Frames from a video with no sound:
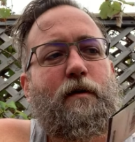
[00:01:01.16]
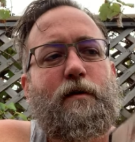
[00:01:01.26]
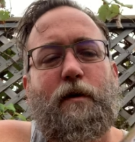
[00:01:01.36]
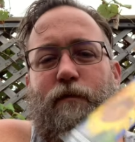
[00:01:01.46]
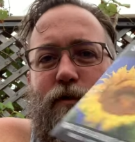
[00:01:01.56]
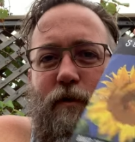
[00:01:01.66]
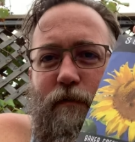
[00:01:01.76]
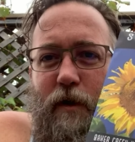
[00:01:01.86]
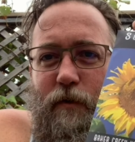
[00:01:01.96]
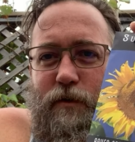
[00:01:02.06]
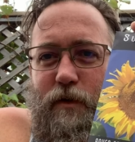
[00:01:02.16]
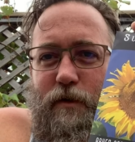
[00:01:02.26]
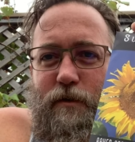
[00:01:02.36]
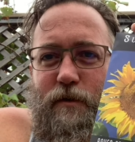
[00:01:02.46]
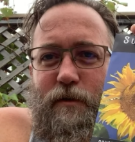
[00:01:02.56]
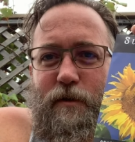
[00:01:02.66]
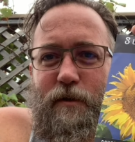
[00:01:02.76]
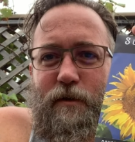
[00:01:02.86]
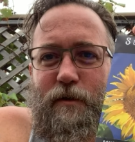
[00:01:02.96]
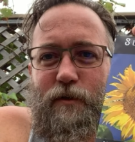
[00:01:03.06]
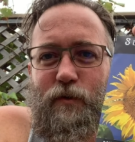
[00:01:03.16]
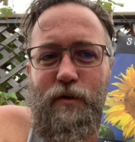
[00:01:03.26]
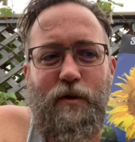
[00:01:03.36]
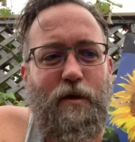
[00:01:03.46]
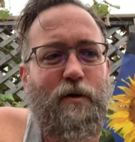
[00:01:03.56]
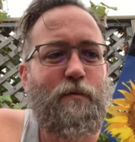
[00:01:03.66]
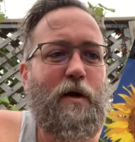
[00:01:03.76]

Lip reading: We've got sunflower seeds. This was my